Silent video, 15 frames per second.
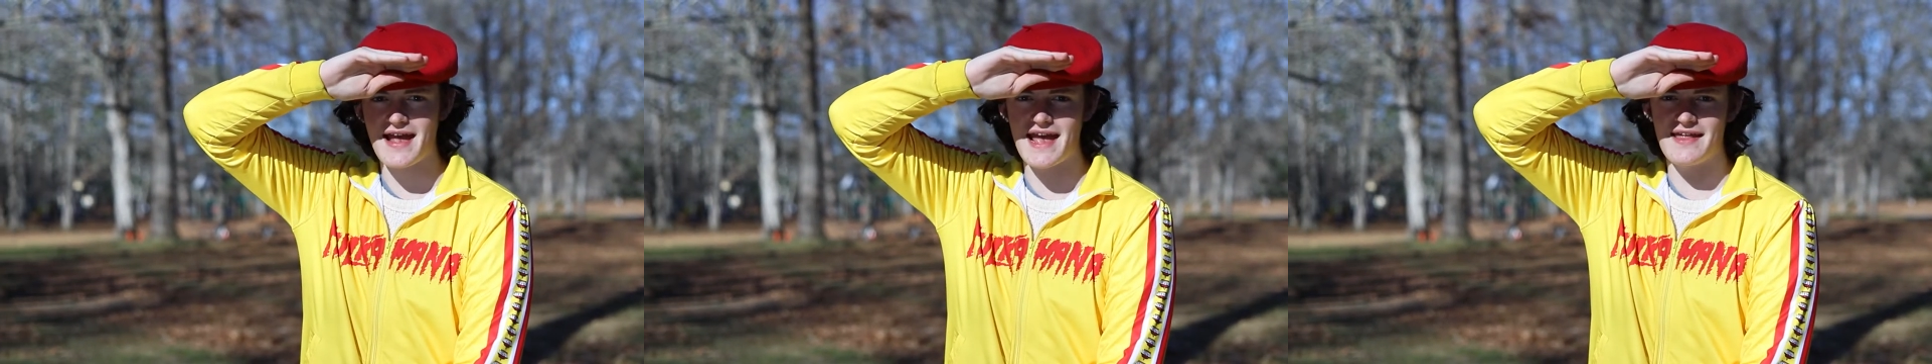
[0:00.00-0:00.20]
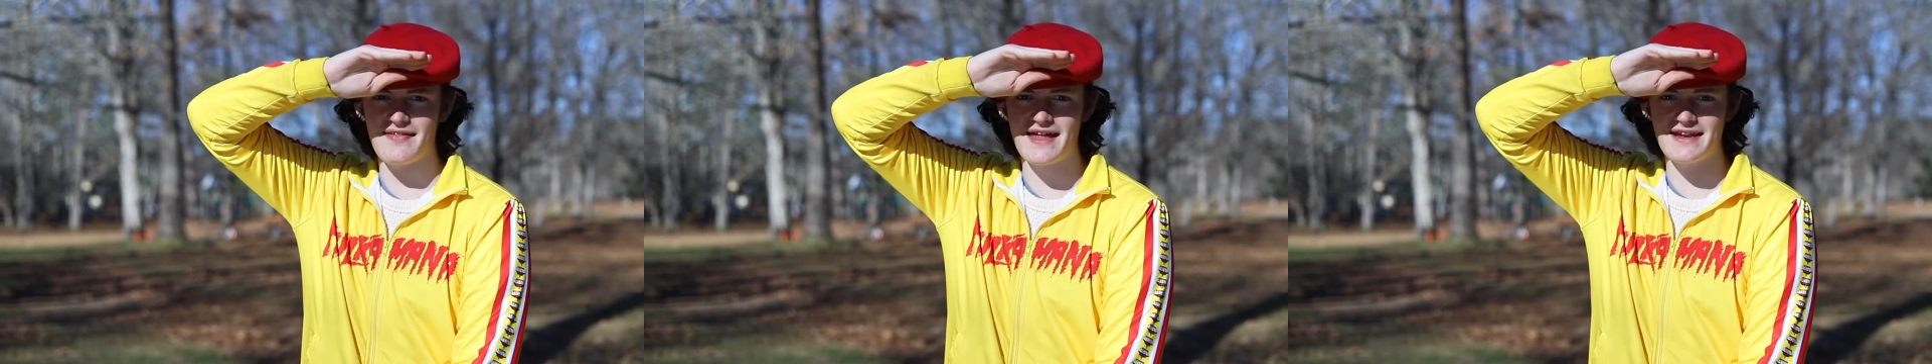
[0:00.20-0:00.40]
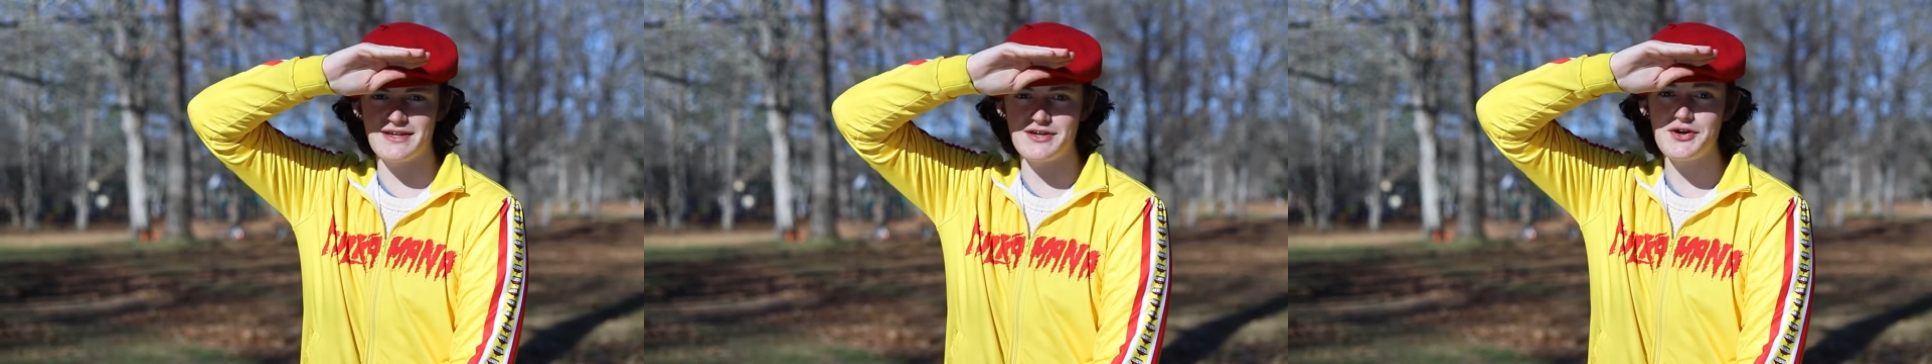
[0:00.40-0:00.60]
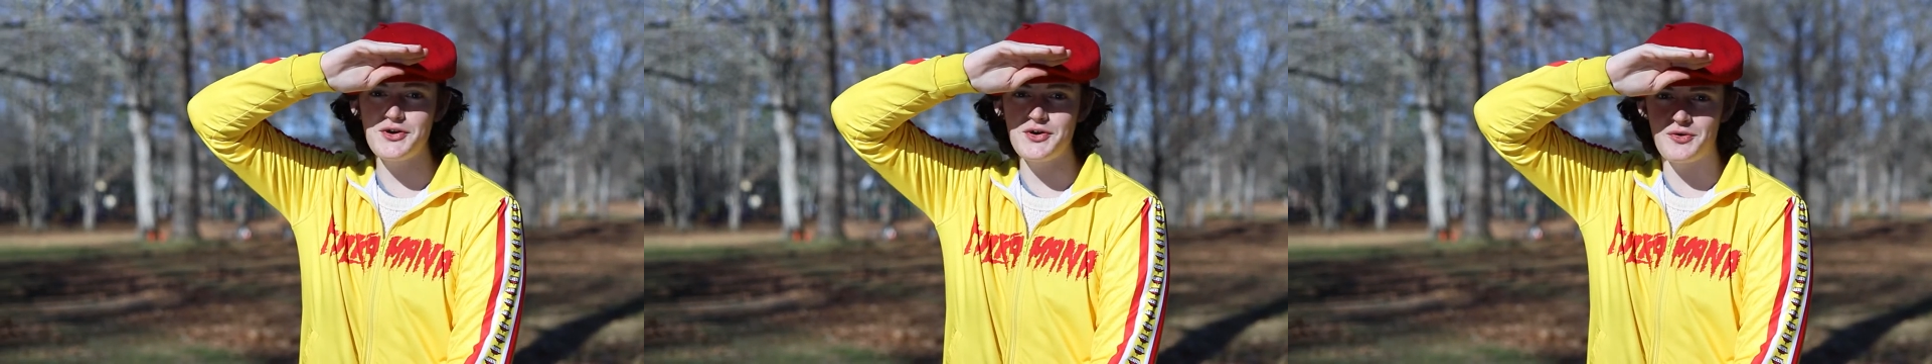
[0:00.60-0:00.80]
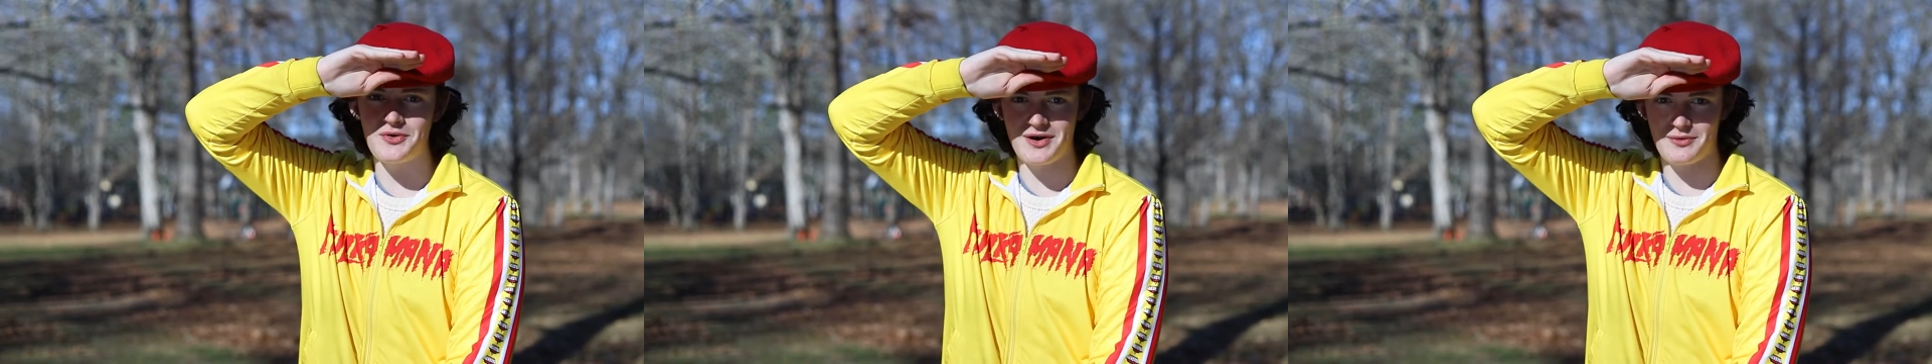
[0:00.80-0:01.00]
and then
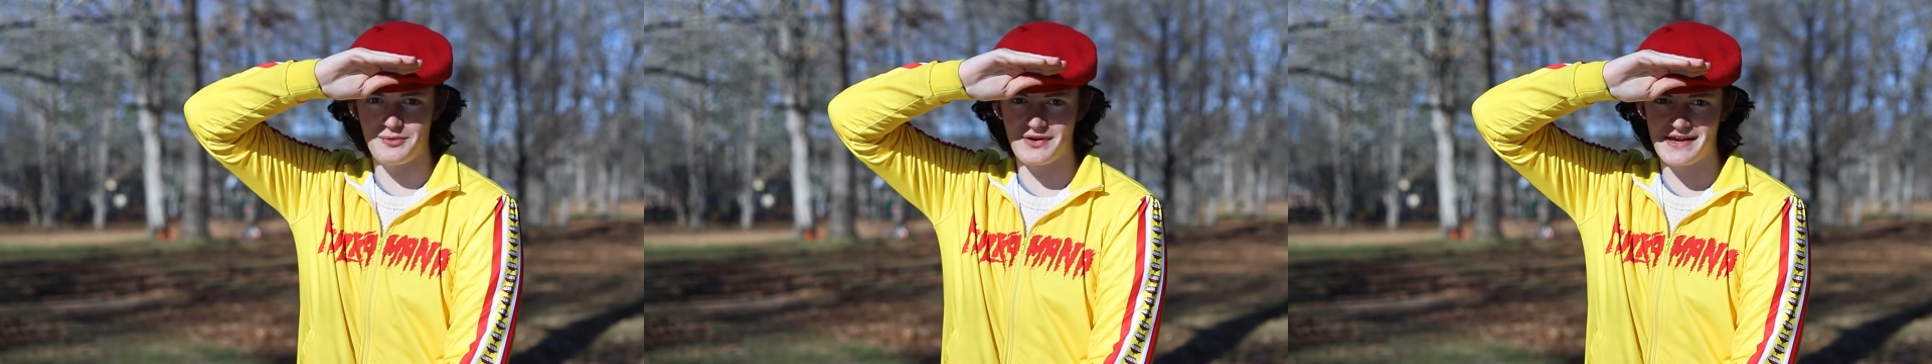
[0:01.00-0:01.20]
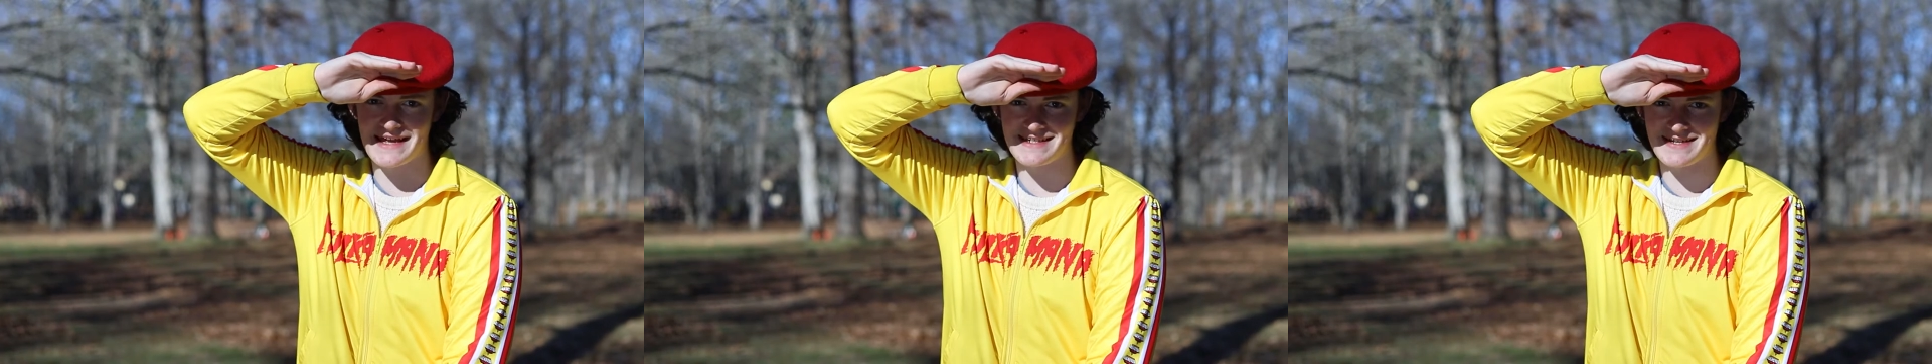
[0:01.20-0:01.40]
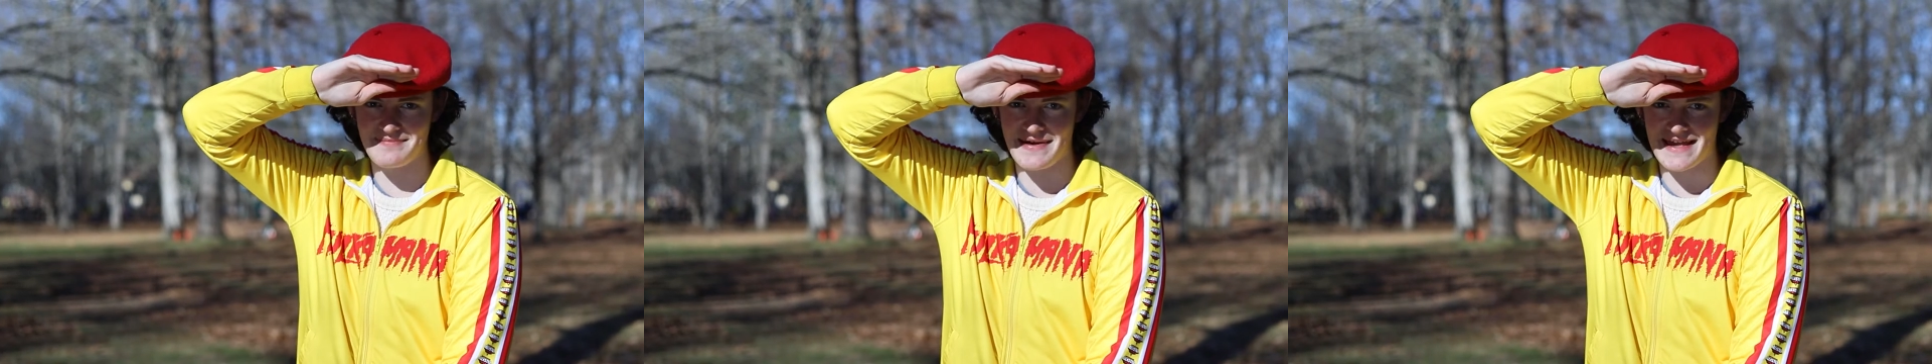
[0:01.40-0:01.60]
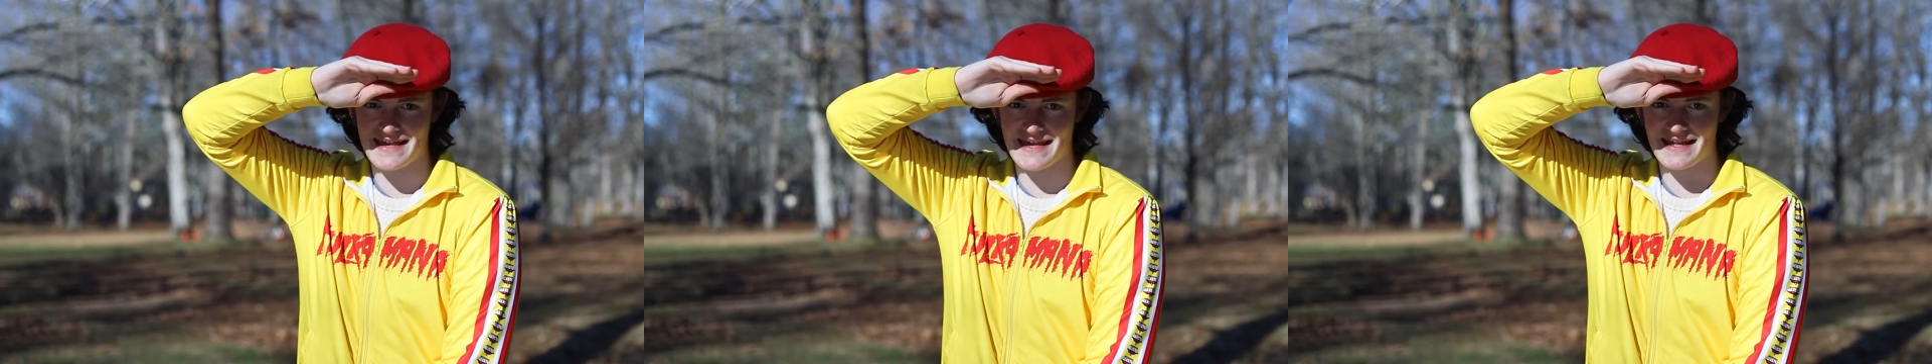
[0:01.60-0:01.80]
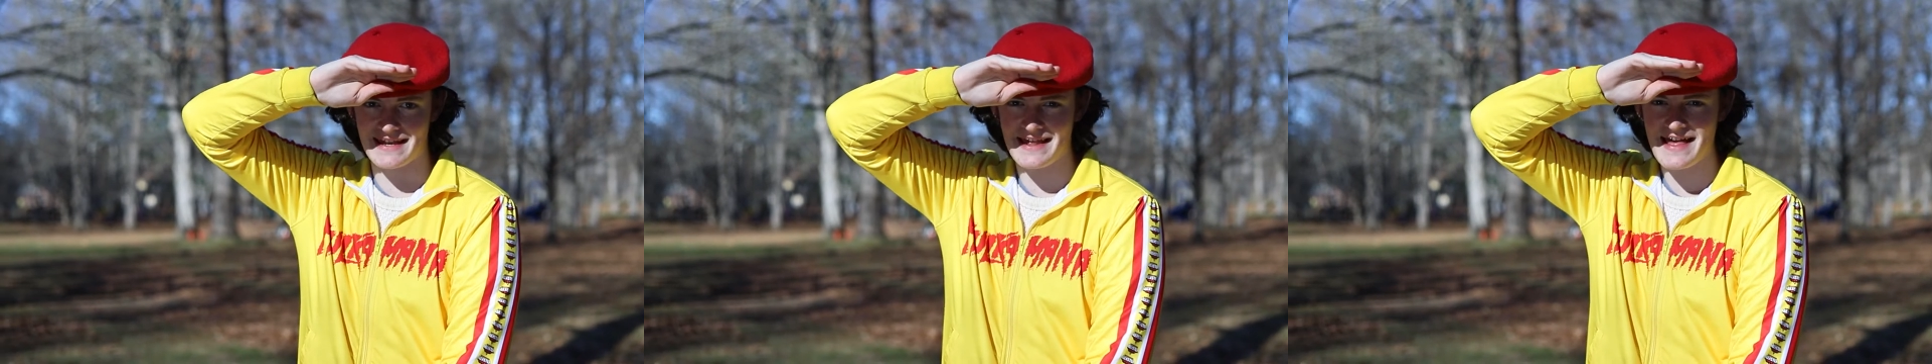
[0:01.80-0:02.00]
you will get to
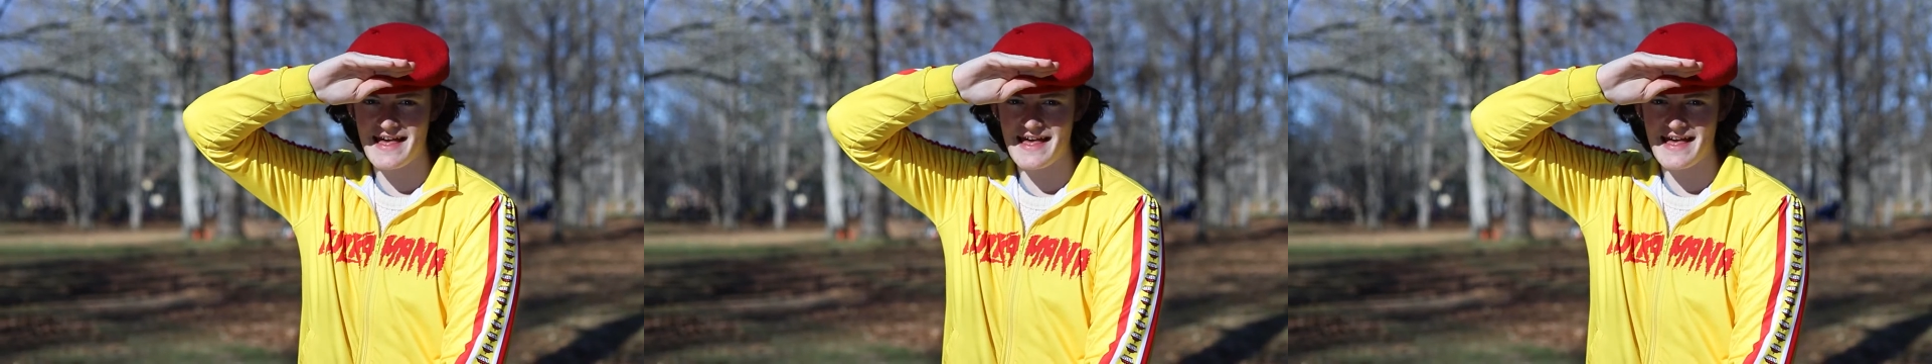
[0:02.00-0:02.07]
make it.